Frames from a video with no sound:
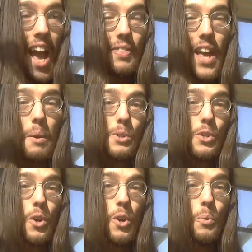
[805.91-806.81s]
And that
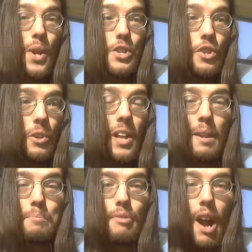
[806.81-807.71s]
was her original
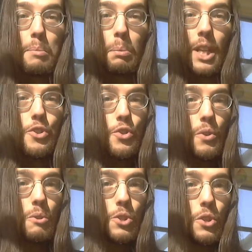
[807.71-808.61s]
and probably
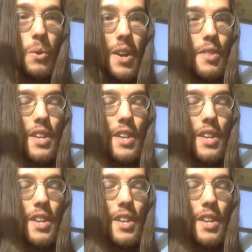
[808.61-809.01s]
true story.